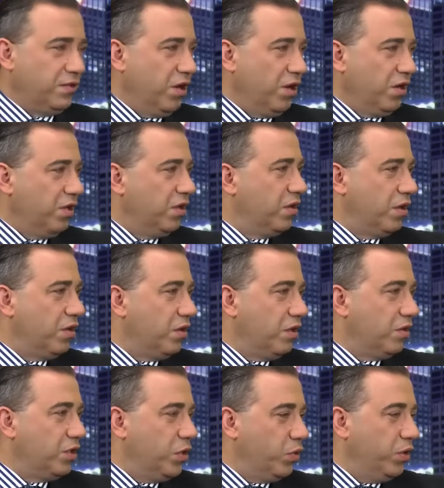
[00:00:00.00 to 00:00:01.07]
Tony.
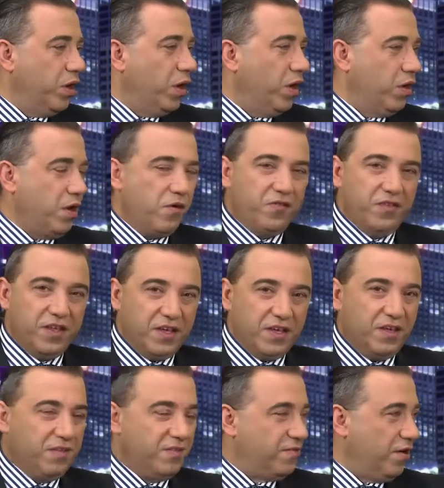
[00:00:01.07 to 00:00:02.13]
You and I, over the
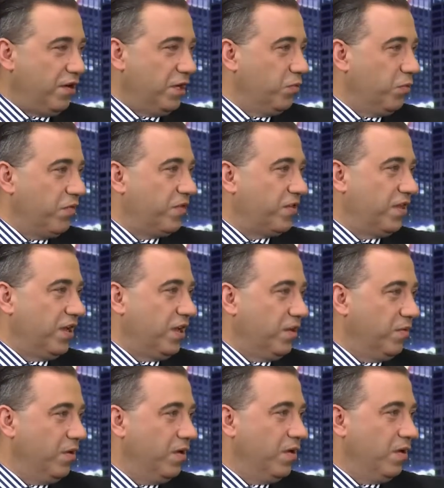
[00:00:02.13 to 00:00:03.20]
years, Tony, we've
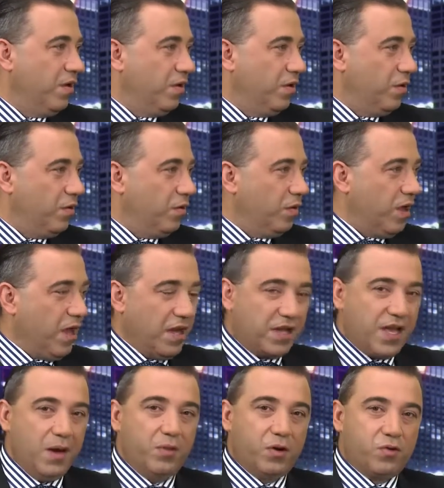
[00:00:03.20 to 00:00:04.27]
seen and
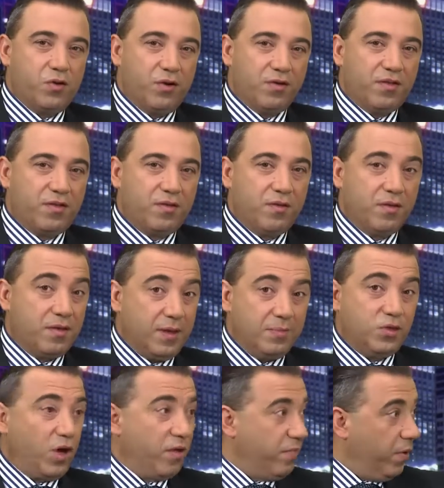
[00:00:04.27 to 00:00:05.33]
come across,
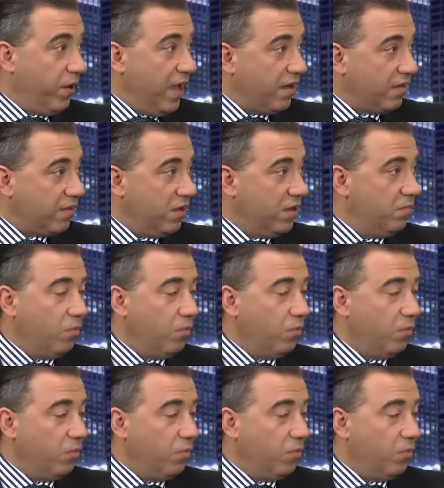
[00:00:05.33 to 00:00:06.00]
sometimes by accident,